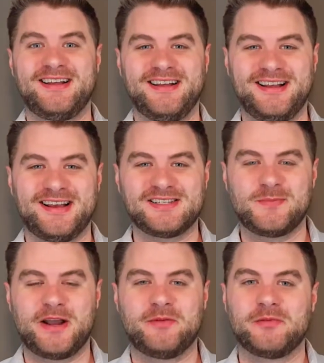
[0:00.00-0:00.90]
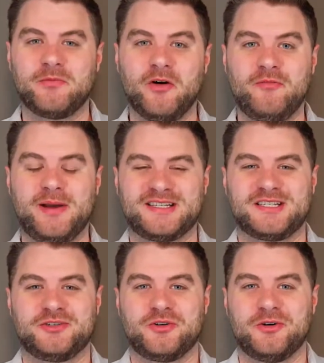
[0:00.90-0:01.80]
Hey guys, Mike with Rogue Pest
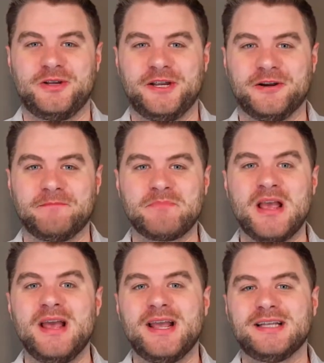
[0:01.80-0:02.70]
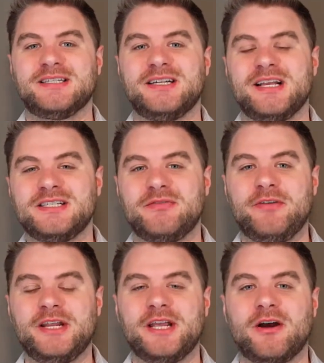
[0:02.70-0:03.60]
Control here. In today's
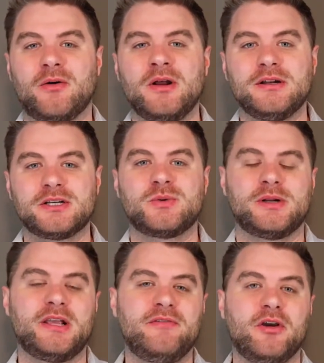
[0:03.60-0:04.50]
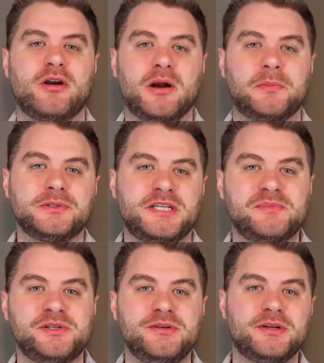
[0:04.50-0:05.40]
video, just want to give you a couple
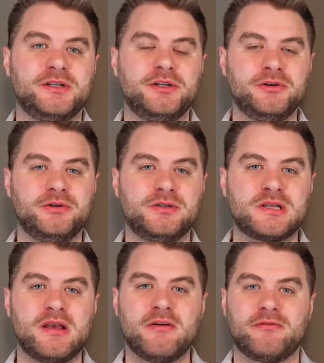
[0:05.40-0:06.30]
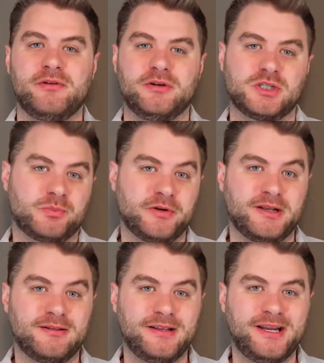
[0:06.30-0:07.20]
tips you can use for your
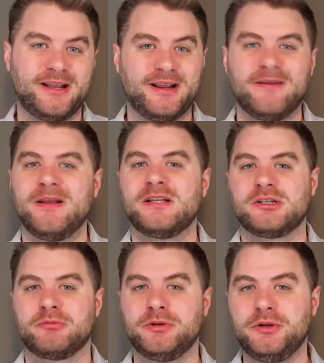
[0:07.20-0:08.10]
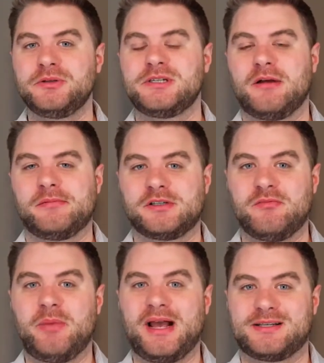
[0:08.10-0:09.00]
spring cleaning to reduce numbers
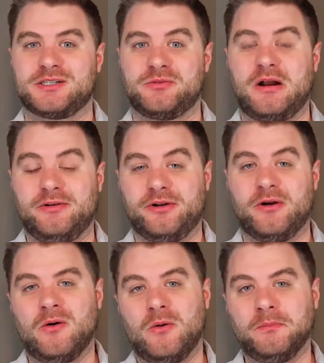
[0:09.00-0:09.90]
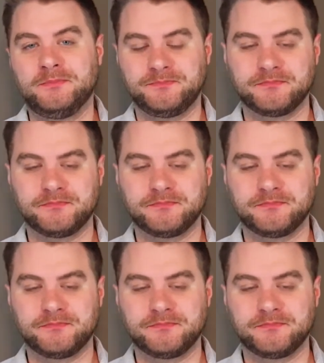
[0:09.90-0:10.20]
of pests around your home.